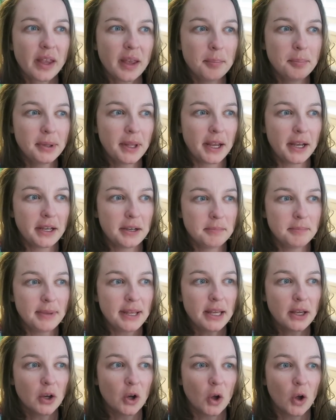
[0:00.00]
a plated
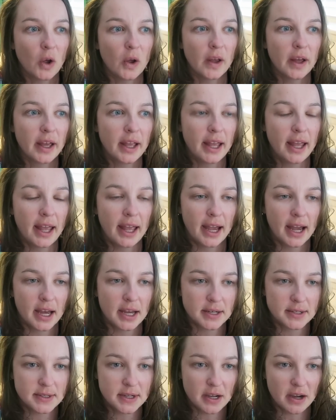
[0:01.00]
meal
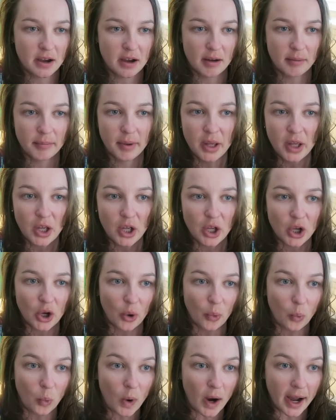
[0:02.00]
and um,
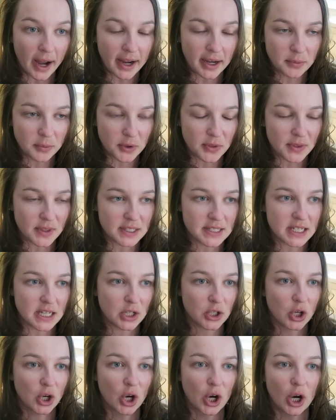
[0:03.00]
wine with the
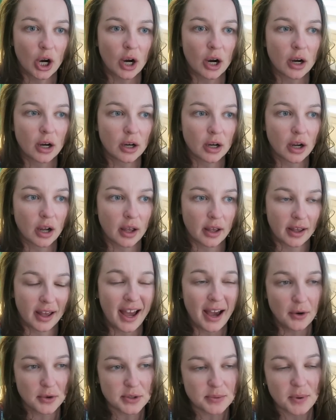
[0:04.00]
dinner,
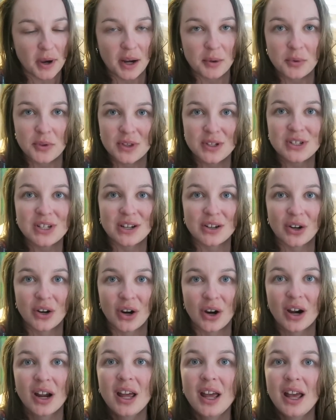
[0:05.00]
a house wine with the
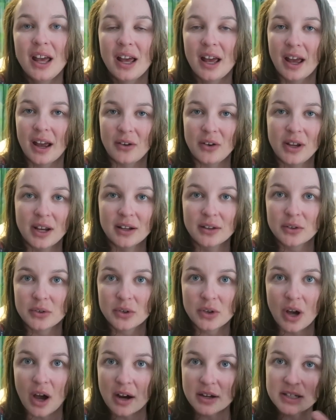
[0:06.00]
dinner, and you get a
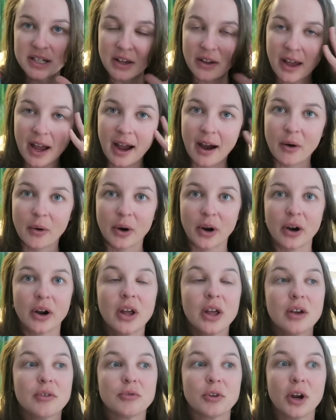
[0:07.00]
little cocktail
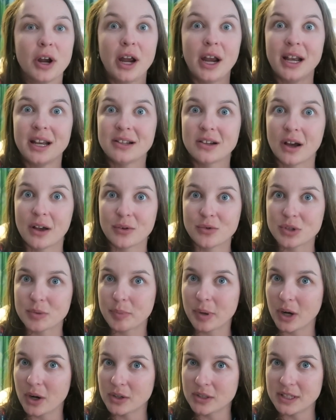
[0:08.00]
hour for $80 a
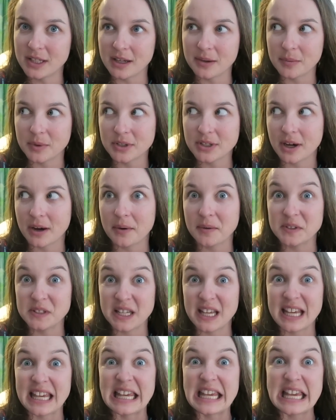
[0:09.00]
person, which I
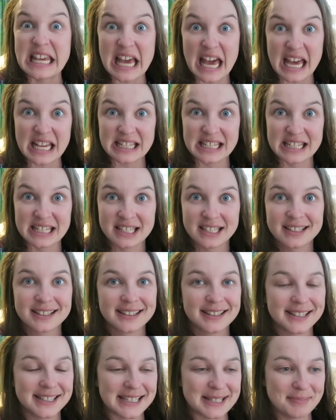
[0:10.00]
was like, yes,
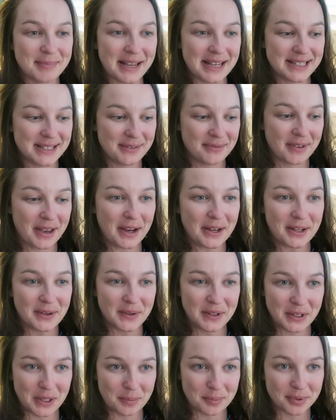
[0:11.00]
this amazing
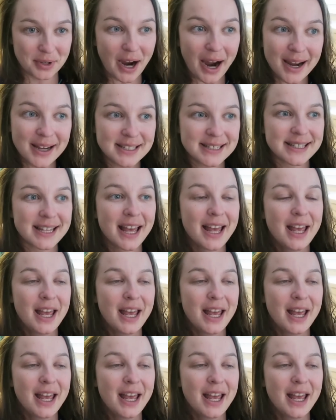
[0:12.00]
venue, a good price.